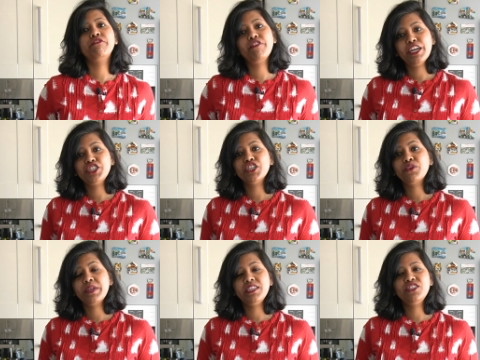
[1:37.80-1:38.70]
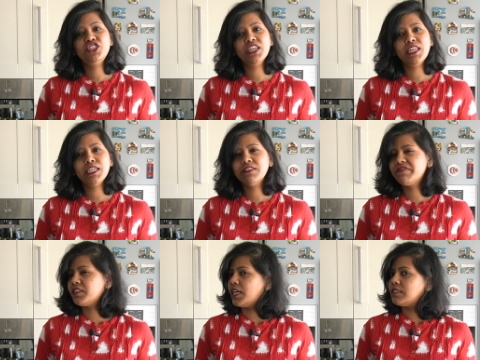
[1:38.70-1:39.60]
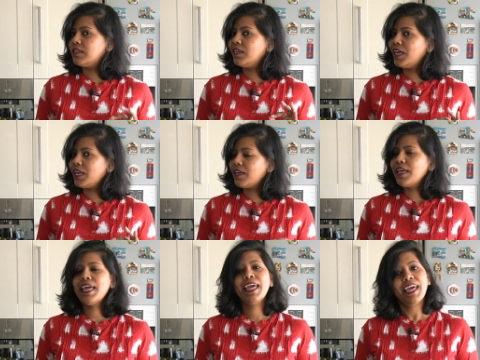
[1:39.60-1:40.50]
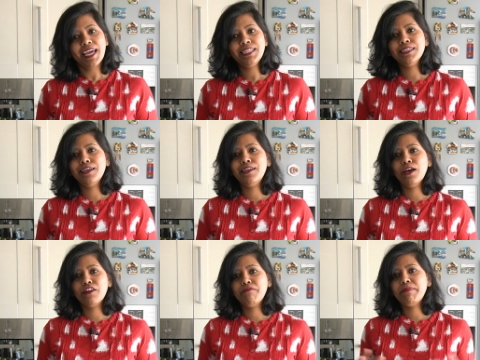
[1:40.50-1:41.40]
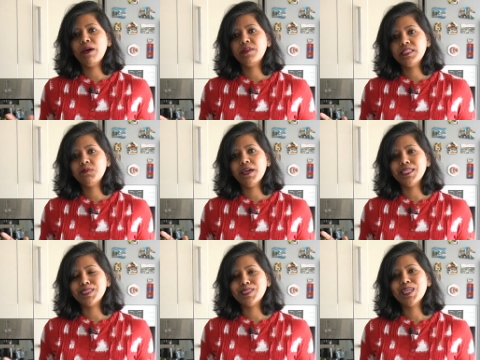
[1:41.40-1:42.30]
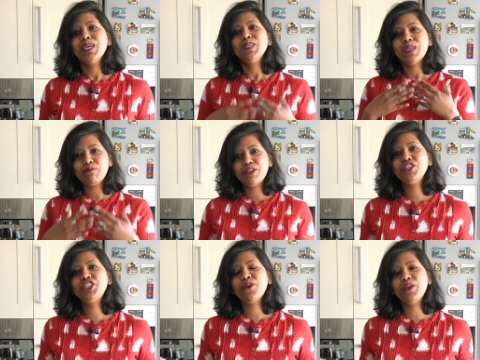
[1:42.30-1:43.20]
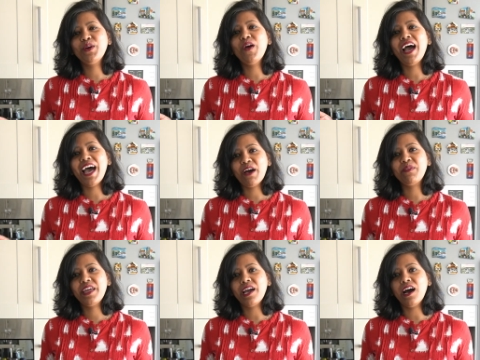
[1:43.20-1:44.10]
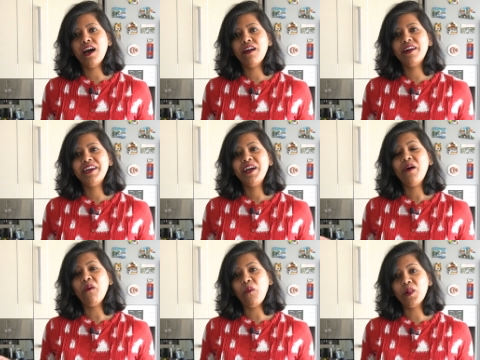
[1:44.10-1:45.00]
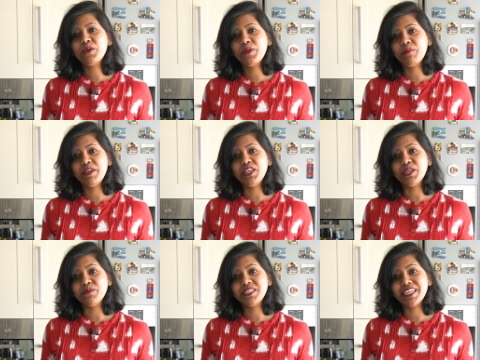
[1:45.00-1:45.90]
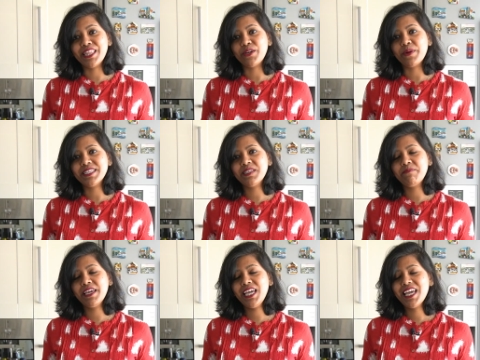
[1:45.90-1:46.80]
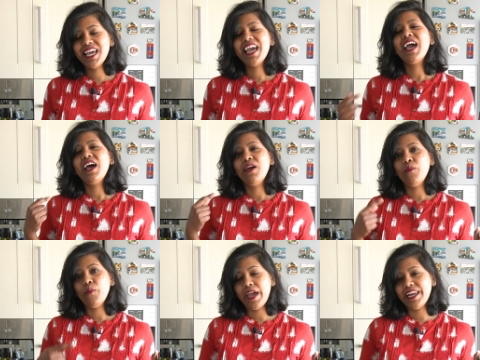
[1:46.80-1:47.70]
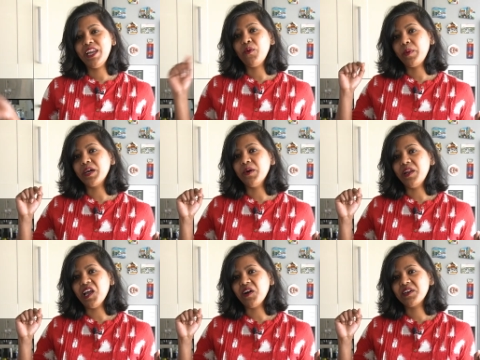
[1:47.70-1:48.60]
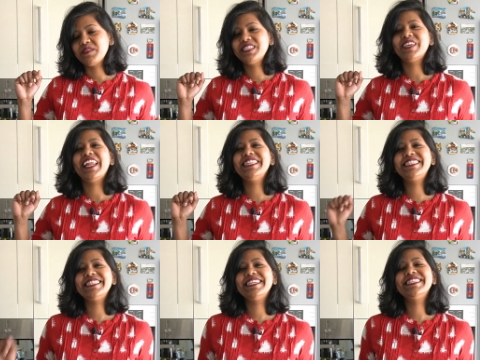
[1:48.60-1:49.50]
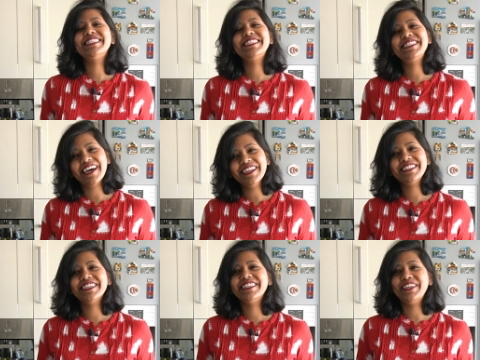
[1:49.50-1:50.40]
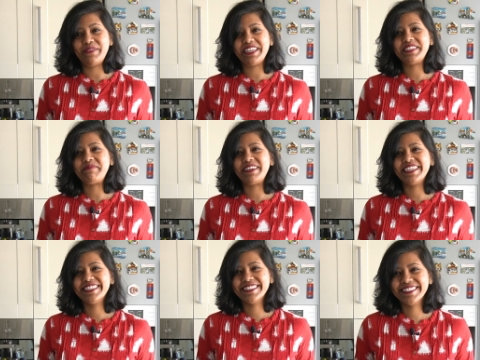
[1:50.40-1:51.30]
fresh green chilies for that kick, and a lot of powdered spices. So I'm going to show you how they are all going to be used in the recipe when we go along. So let's start the recipe.